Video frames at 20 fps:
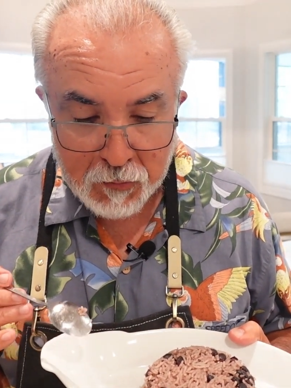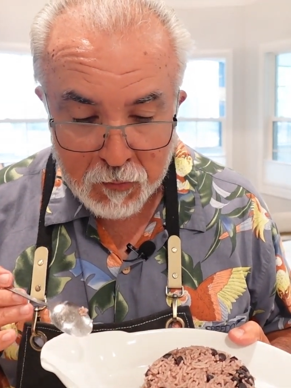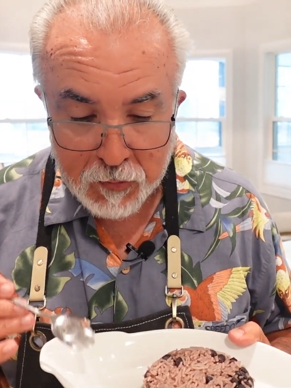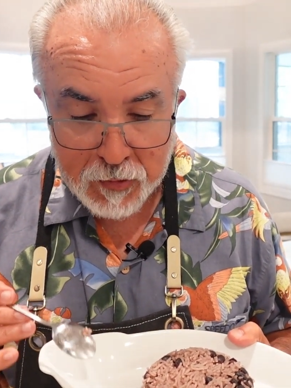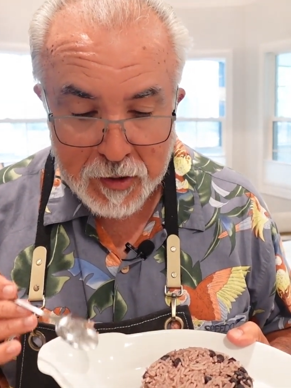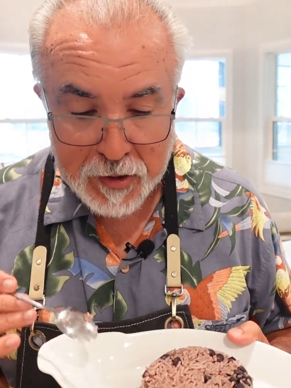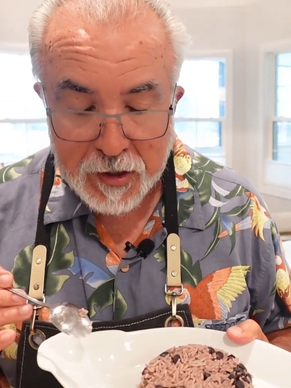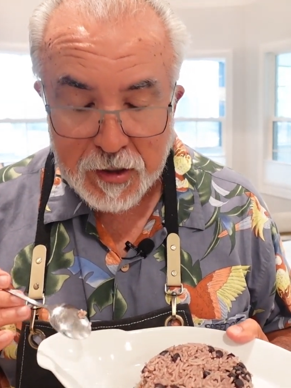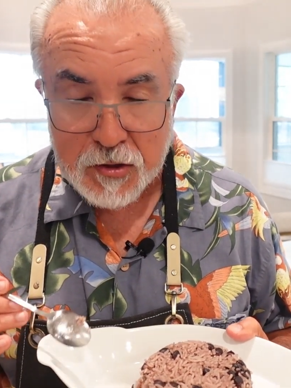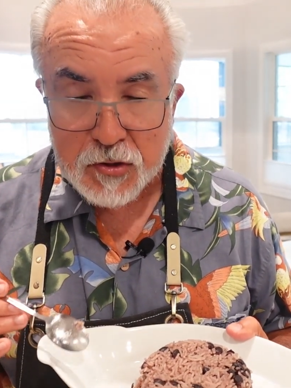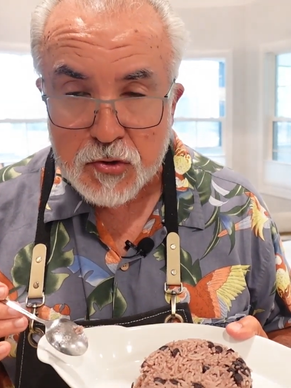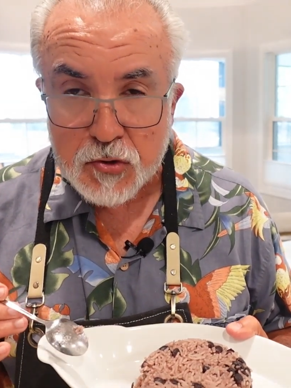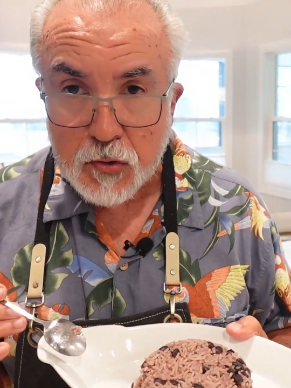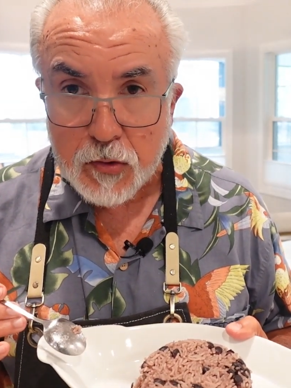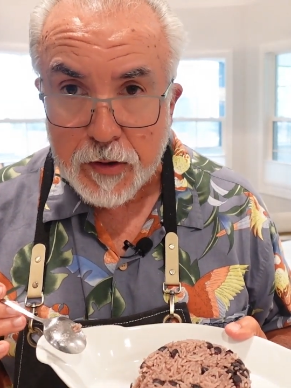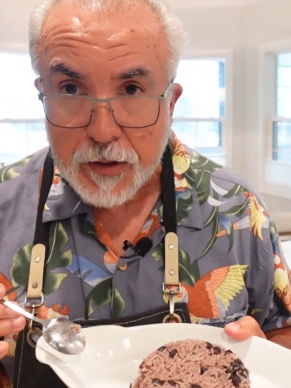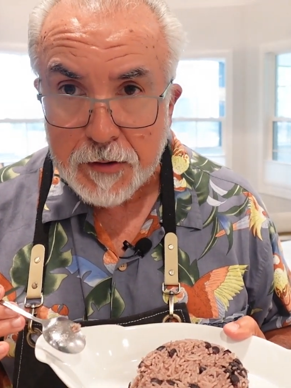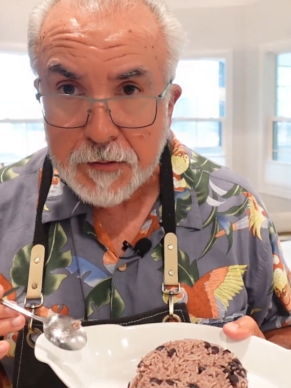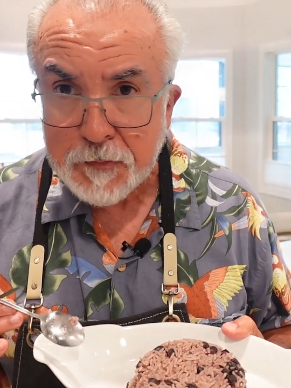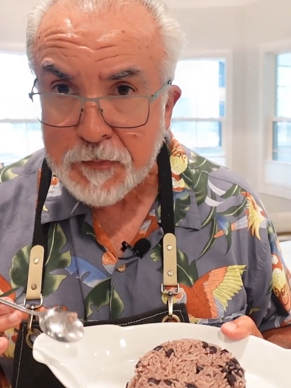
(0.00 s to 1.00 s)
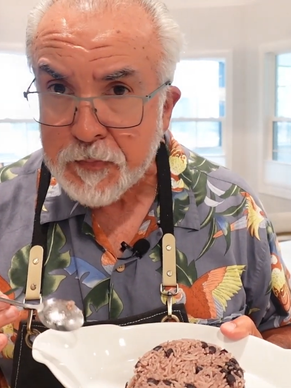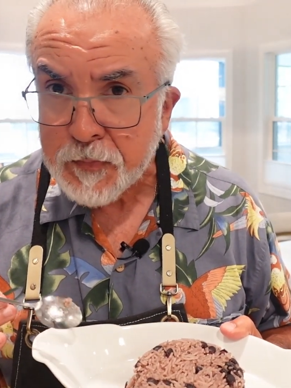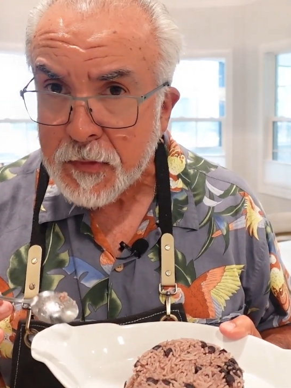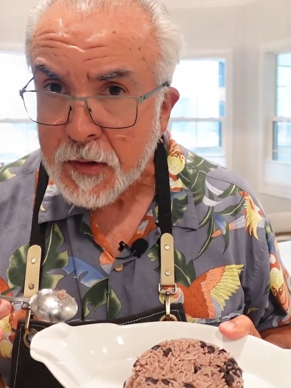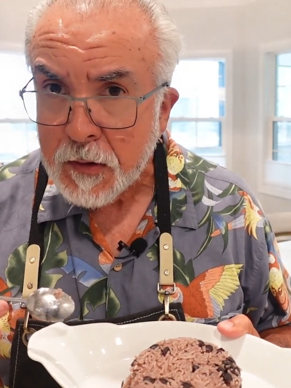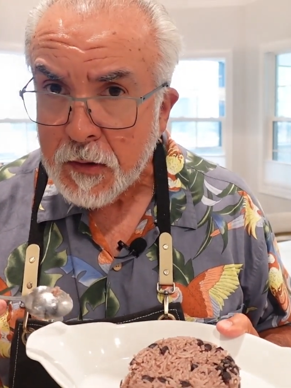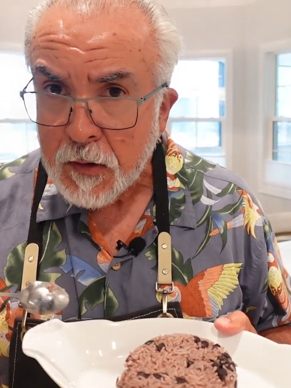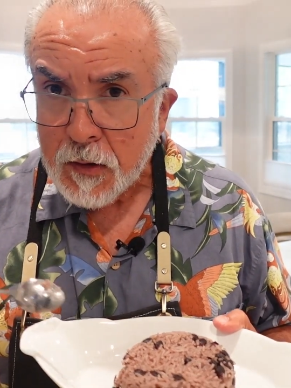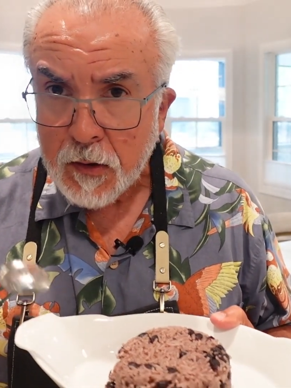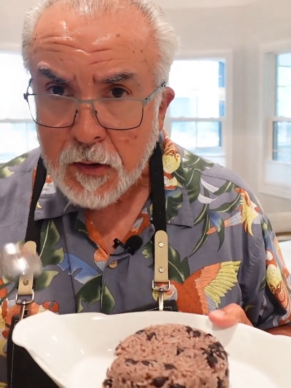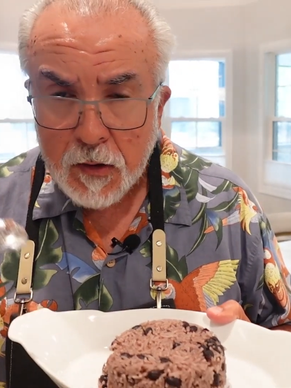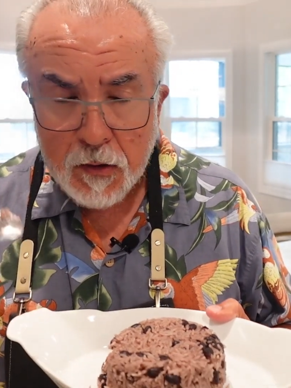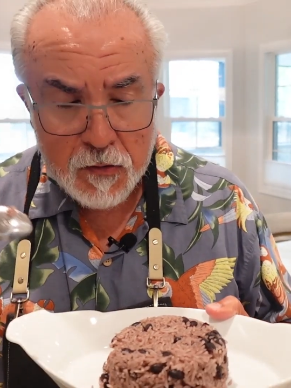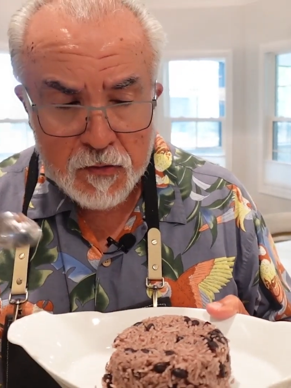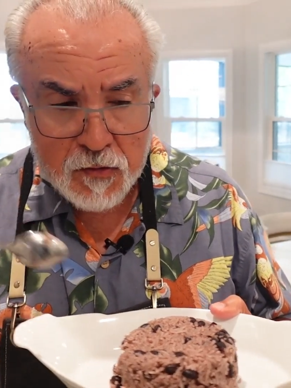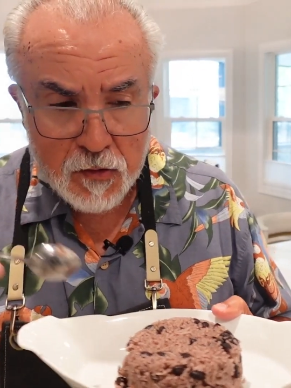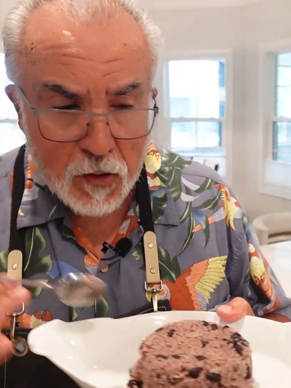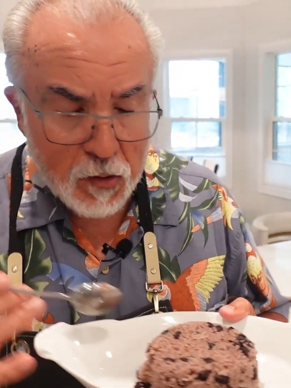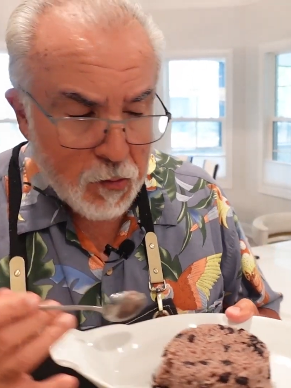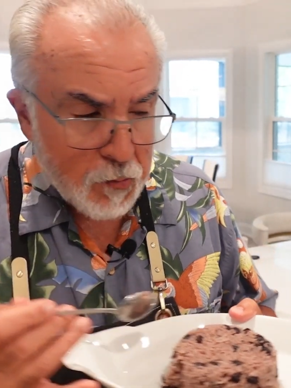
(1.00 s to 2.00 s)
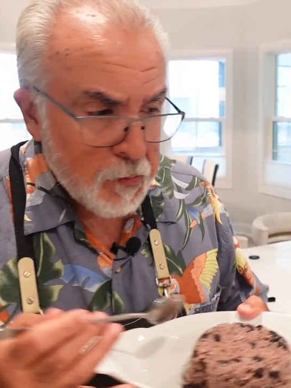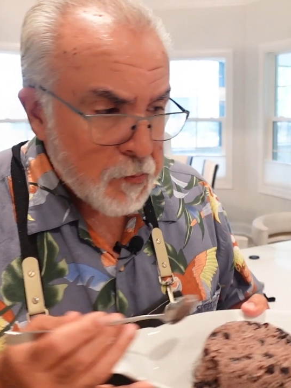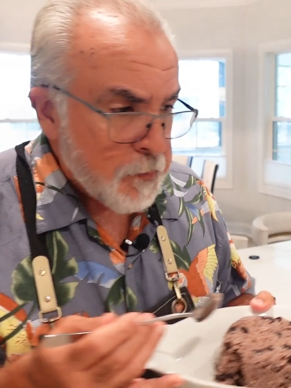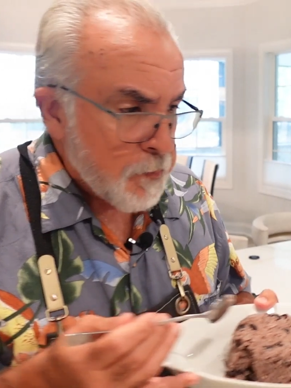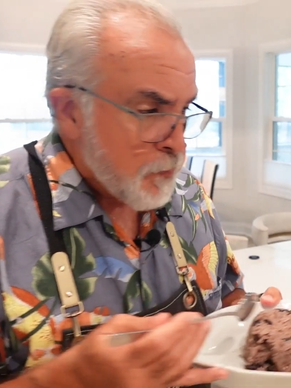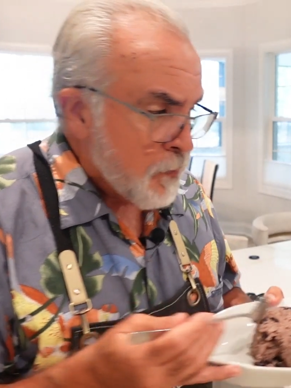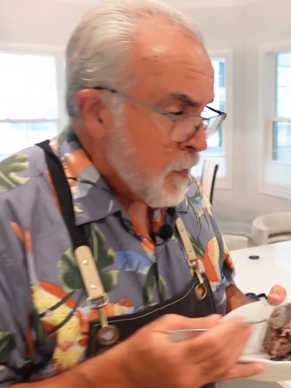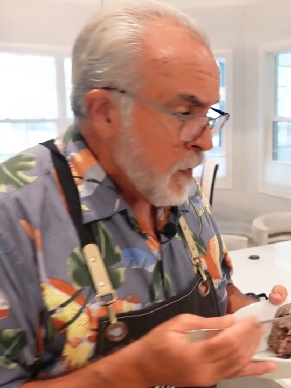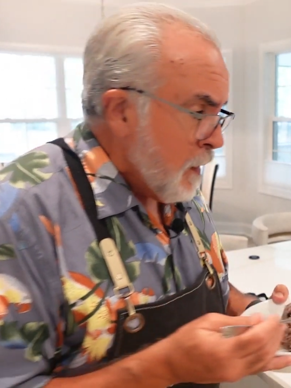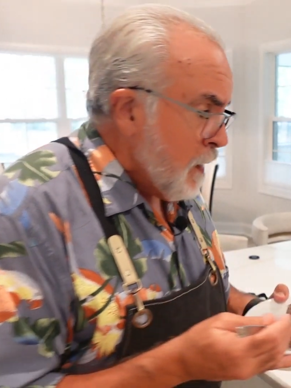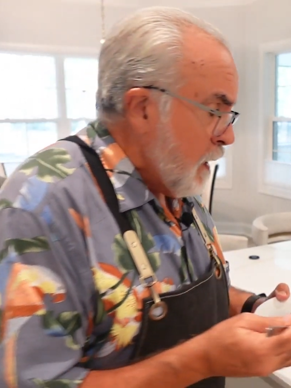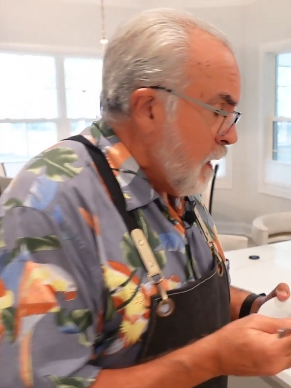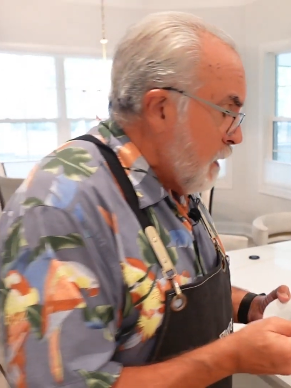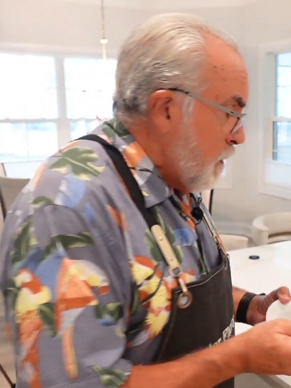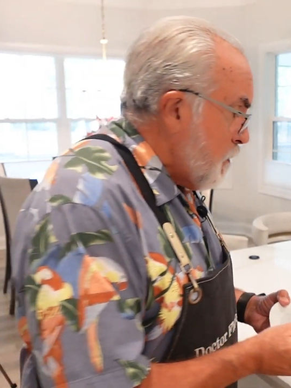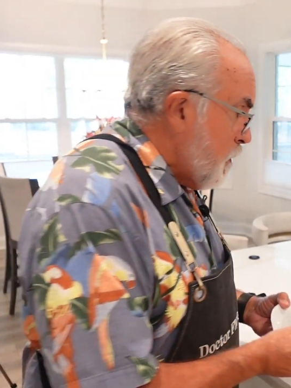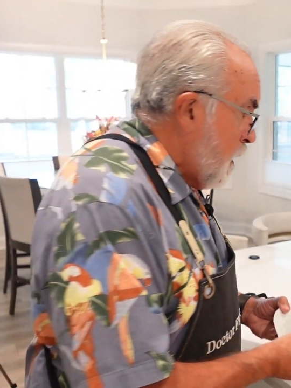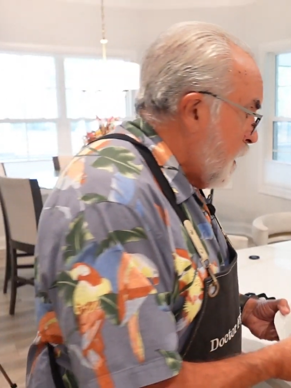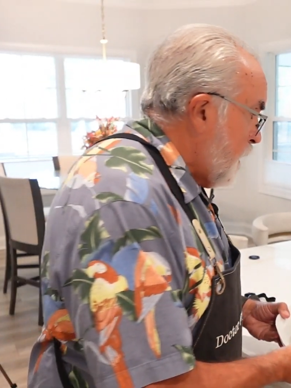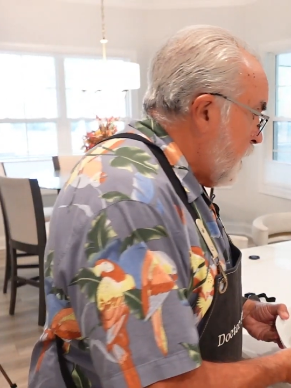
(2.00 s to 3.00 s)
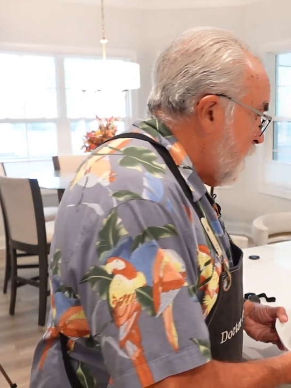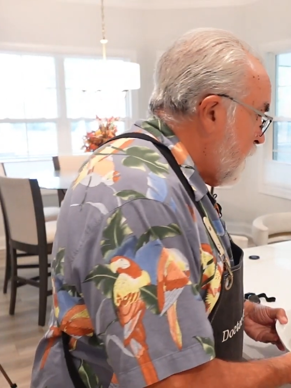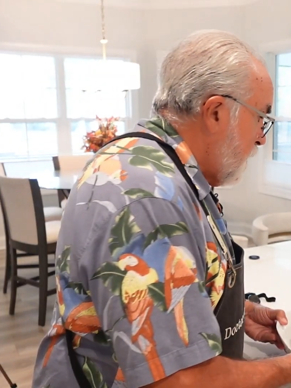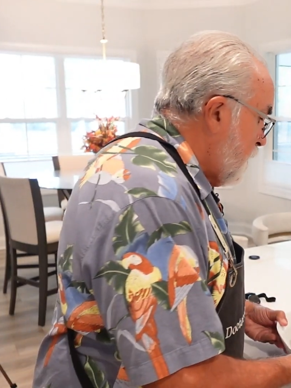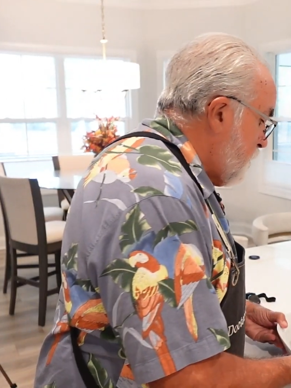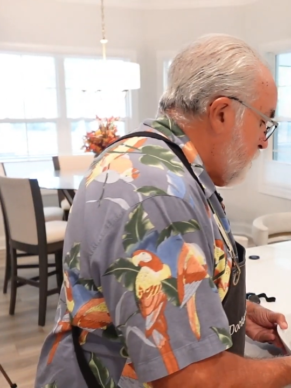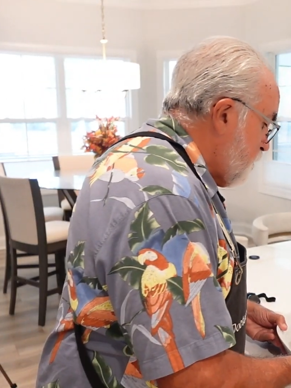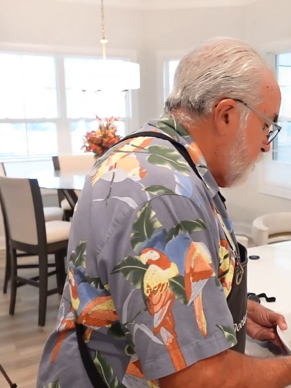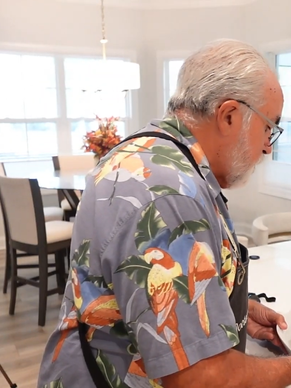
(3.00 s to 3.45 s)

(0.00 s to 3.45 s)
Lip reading: really enjoy it. So, I